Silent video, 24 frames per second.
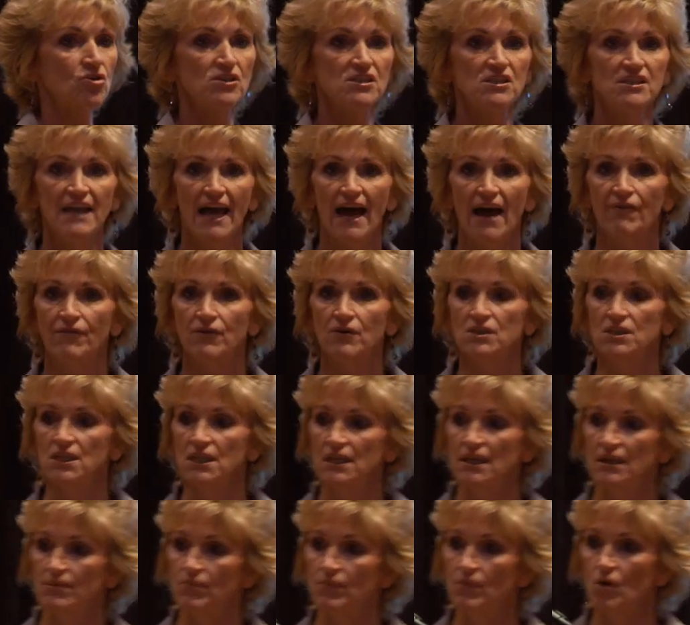staff or
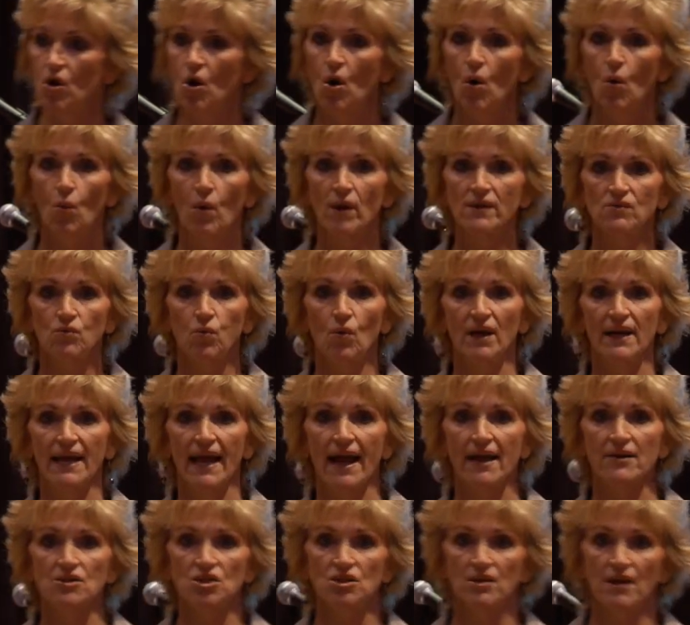team, What's one
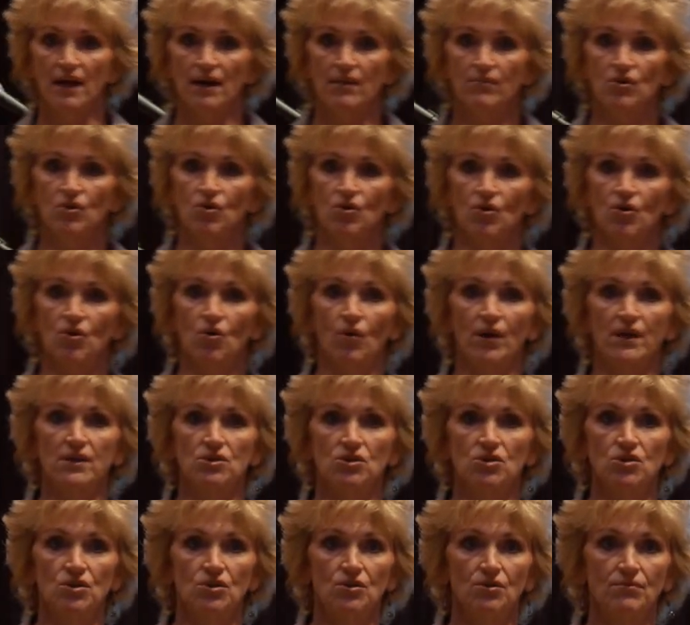action item you're going
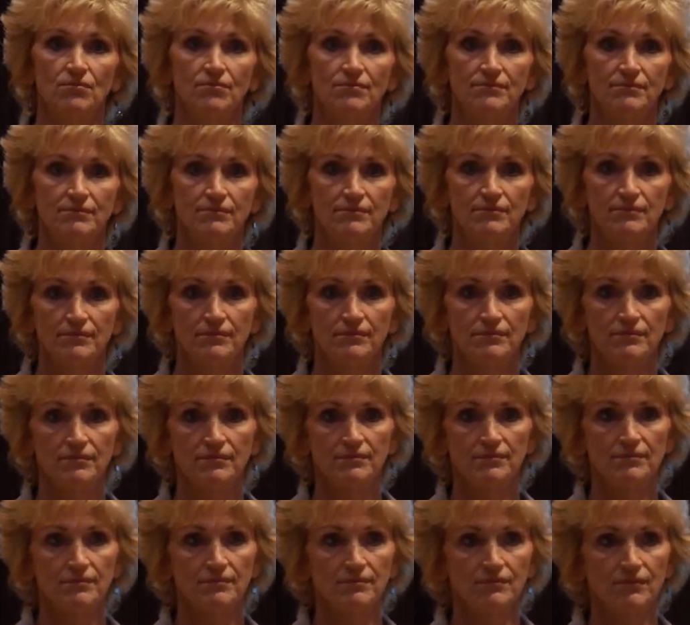to do
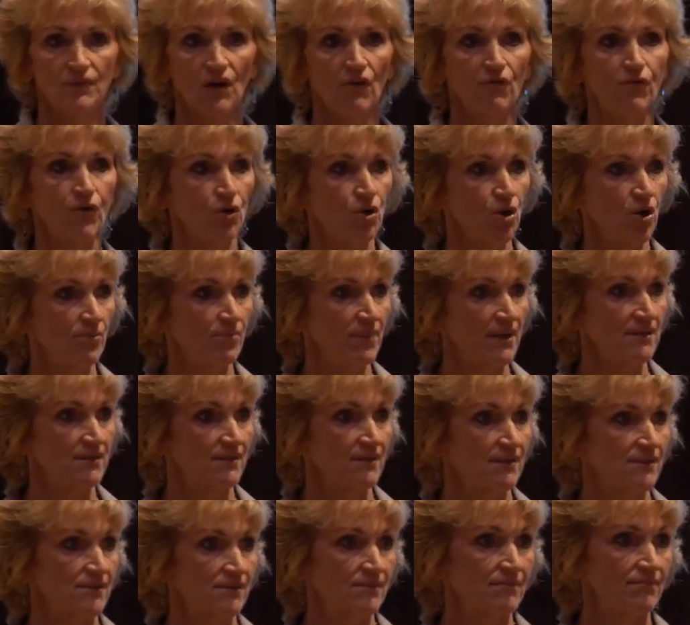for your
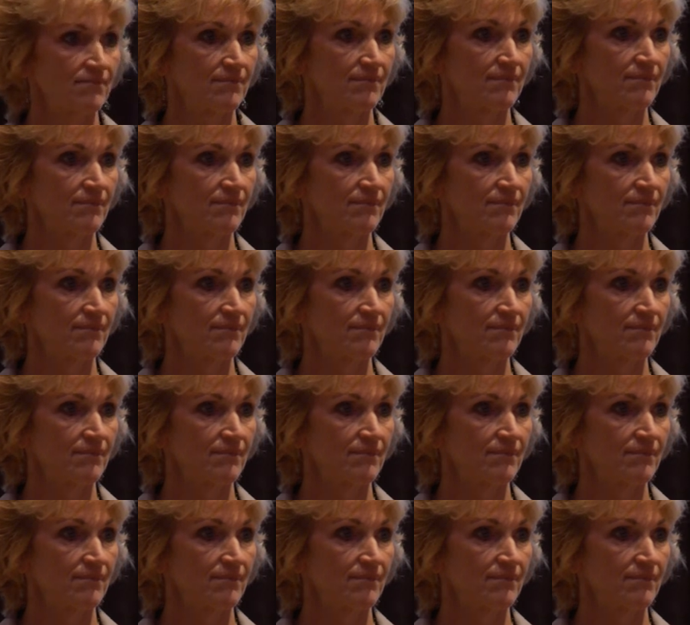business?